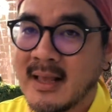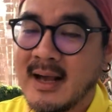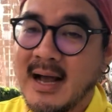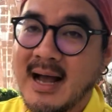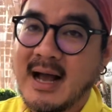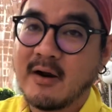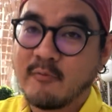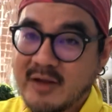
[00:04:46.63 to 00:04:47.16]

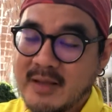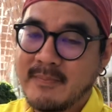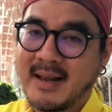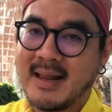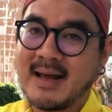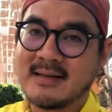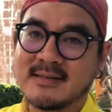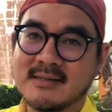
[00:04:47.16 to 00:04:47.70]

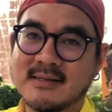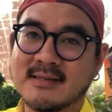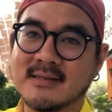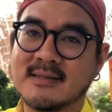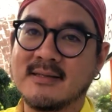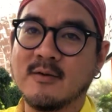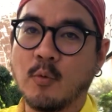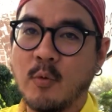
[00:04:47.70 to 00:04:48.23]

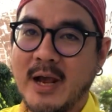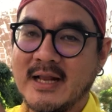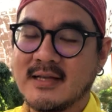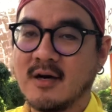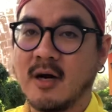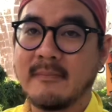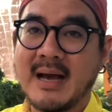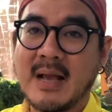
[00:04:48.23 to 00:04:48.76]
rebalances the weight
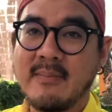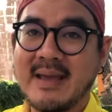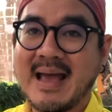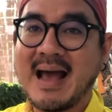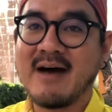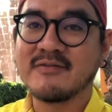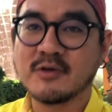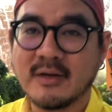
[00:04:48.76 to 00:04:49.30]
on my behalf.